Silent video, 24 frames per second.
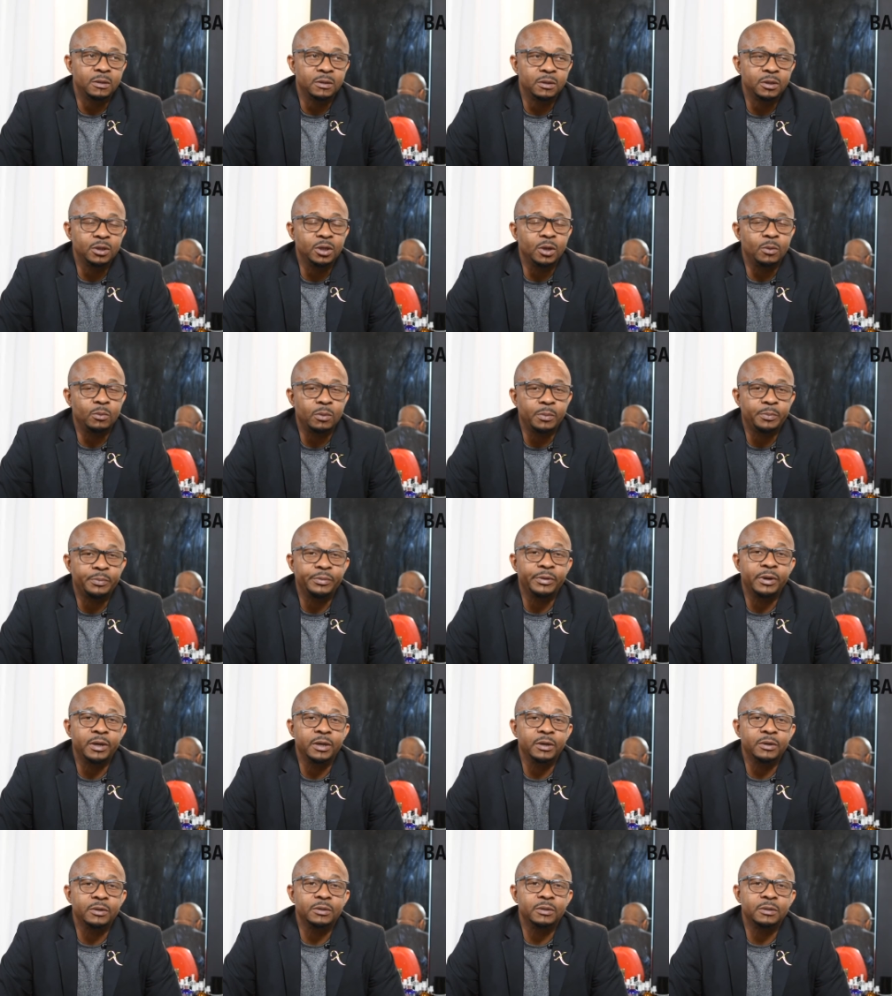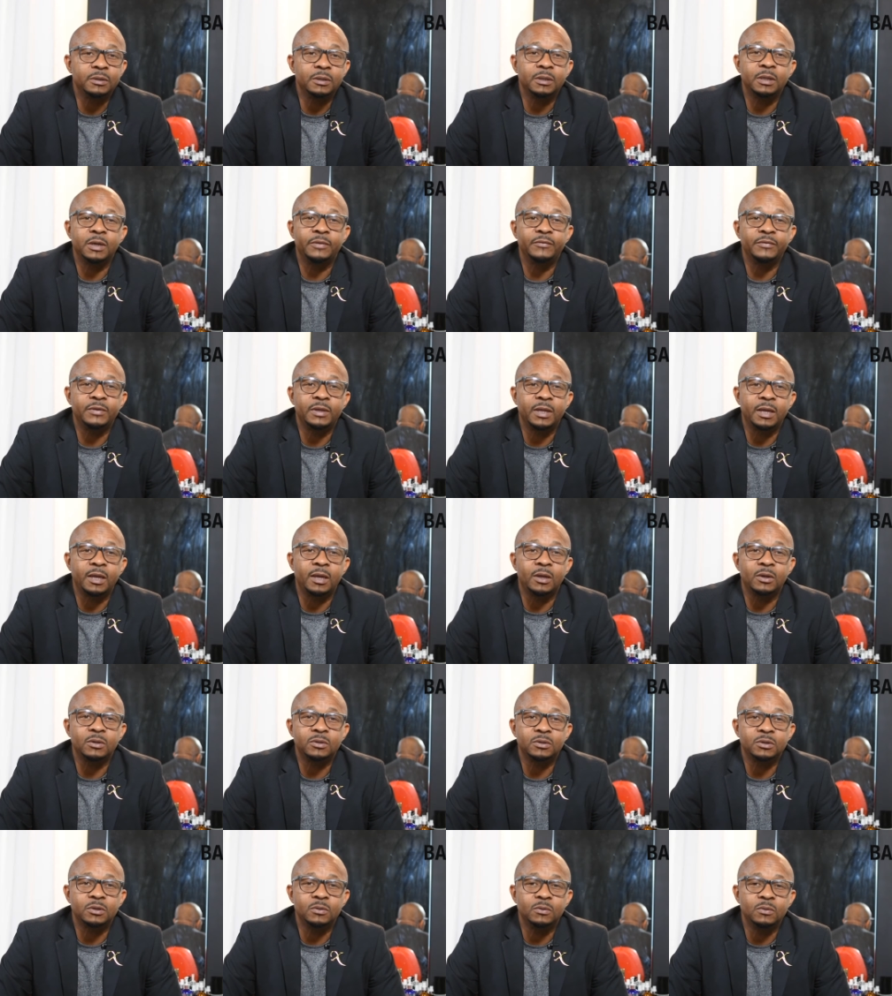You know, with prayer and everything
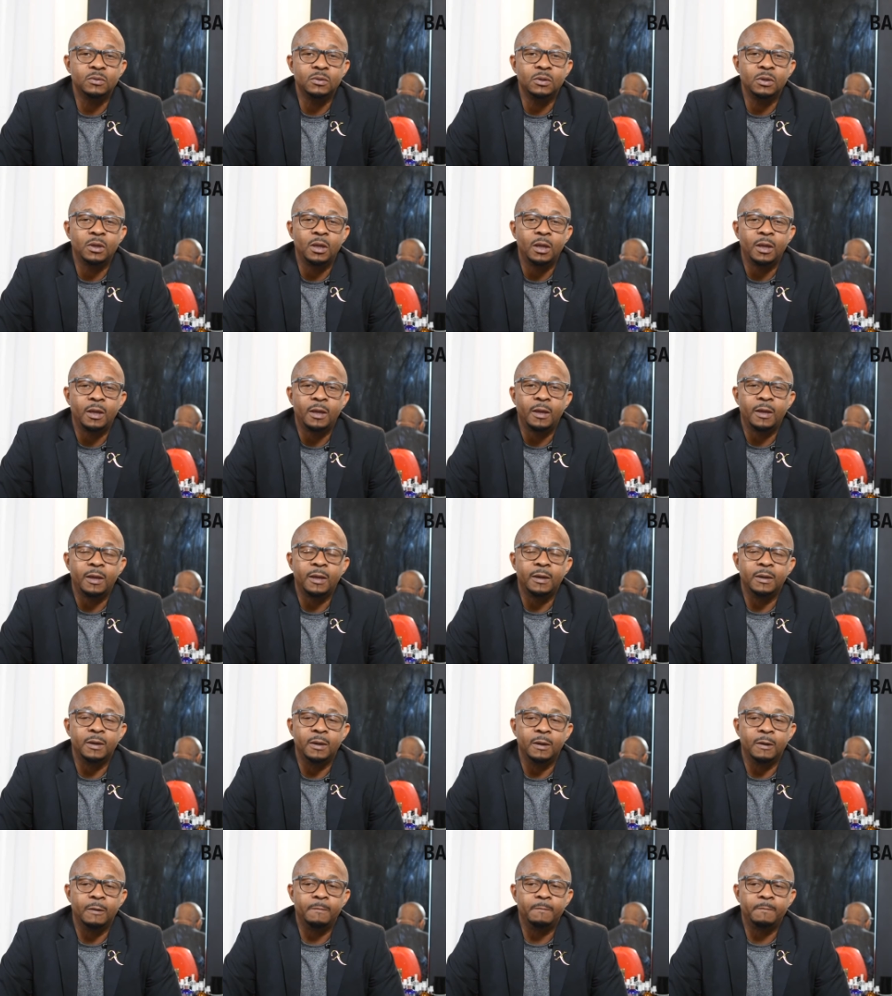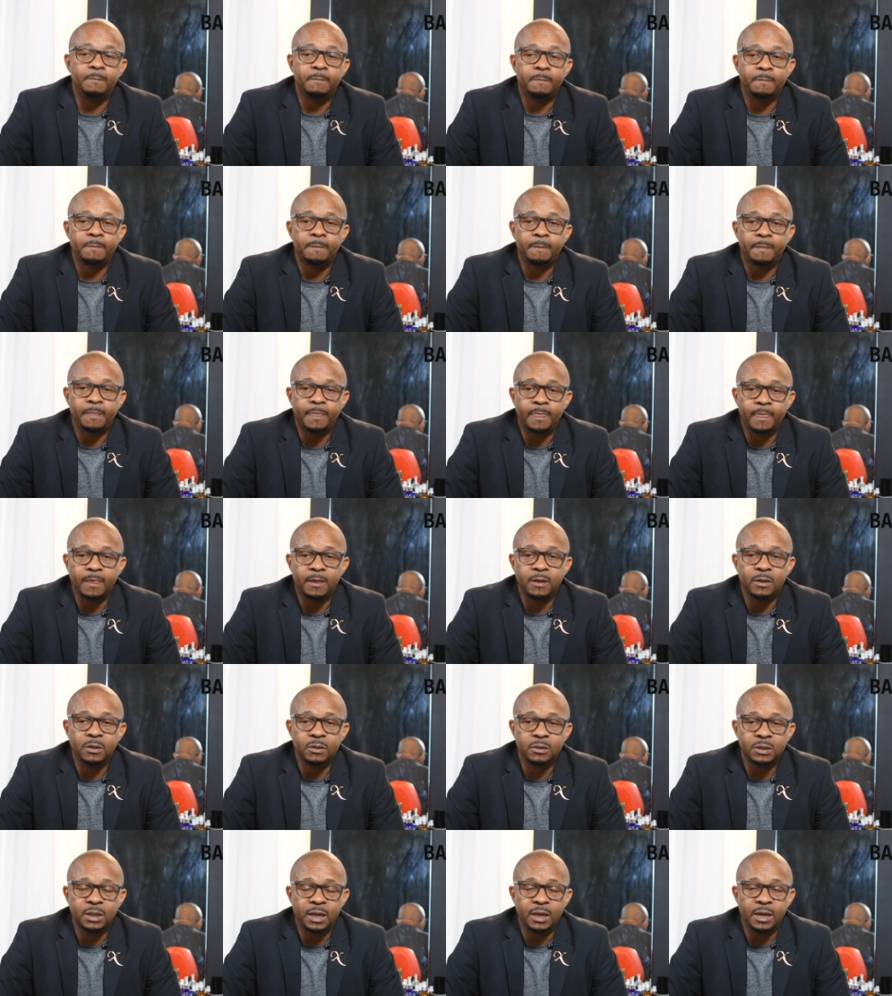else too. And um, you
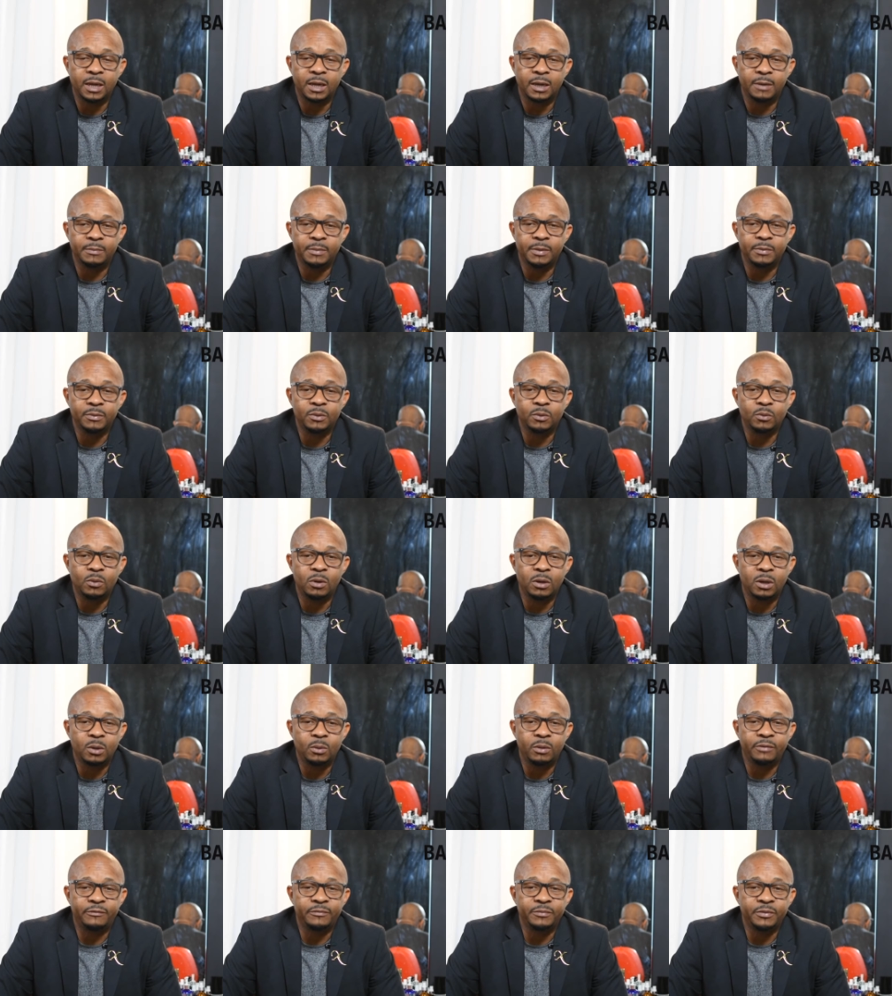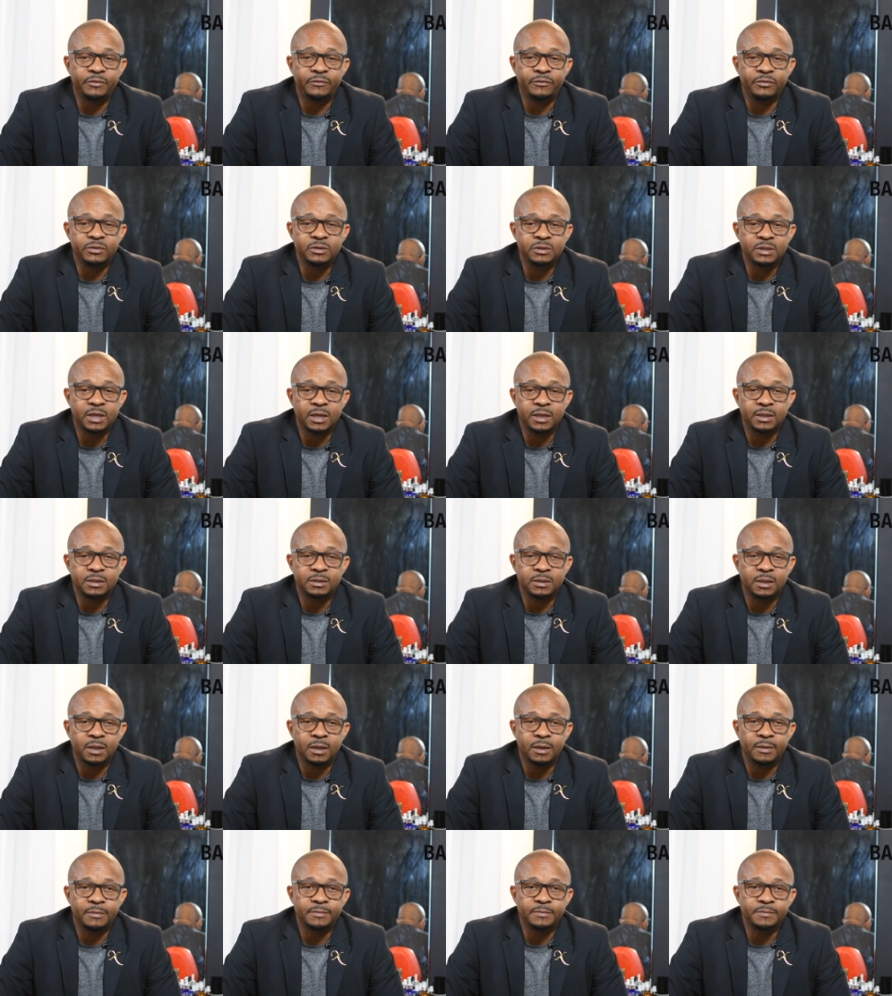know, thank God I'm able to walk away from it for a second
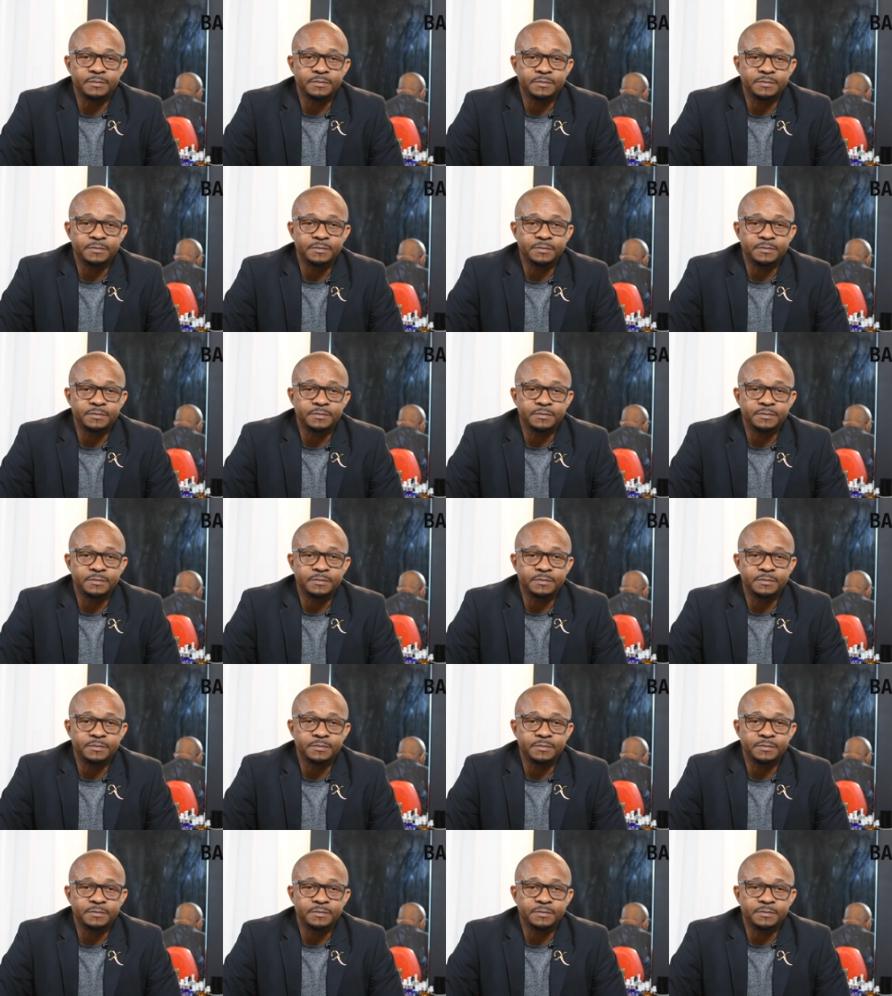time.